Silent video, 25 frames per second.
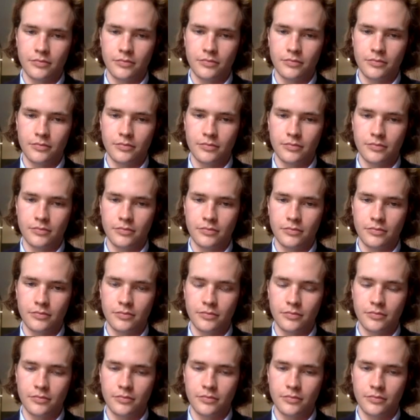
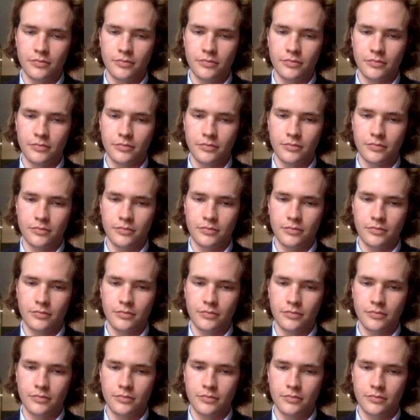
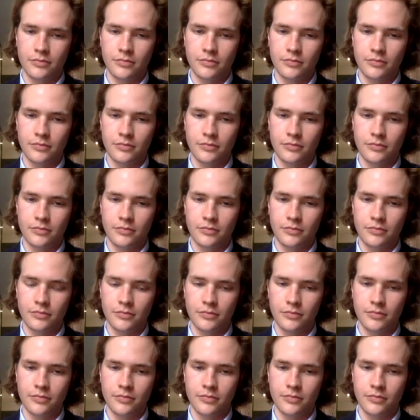
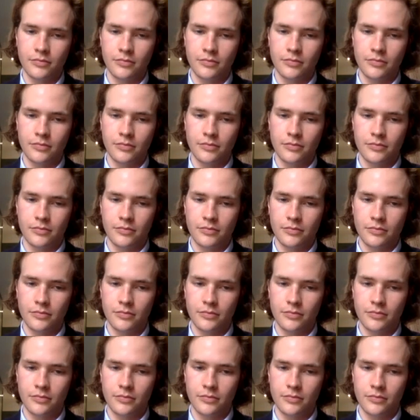
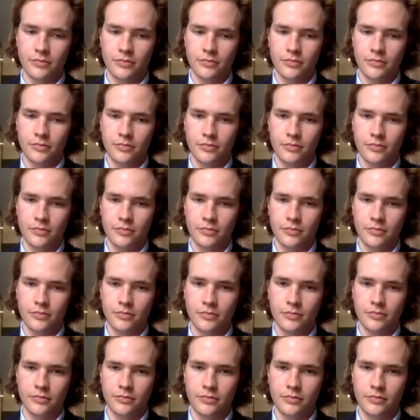
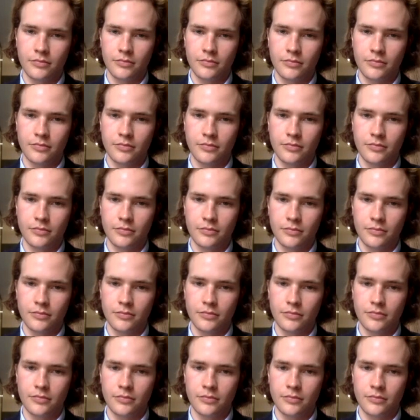
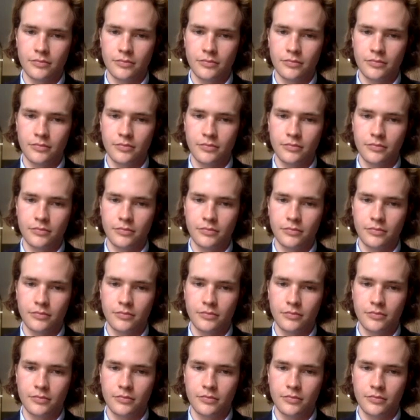
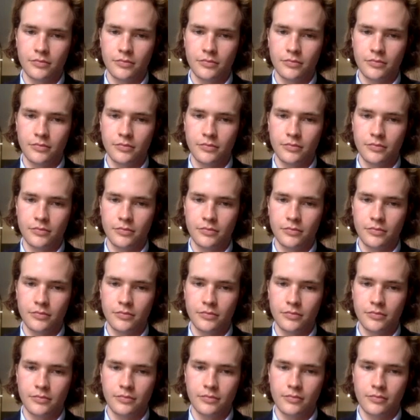[no speech]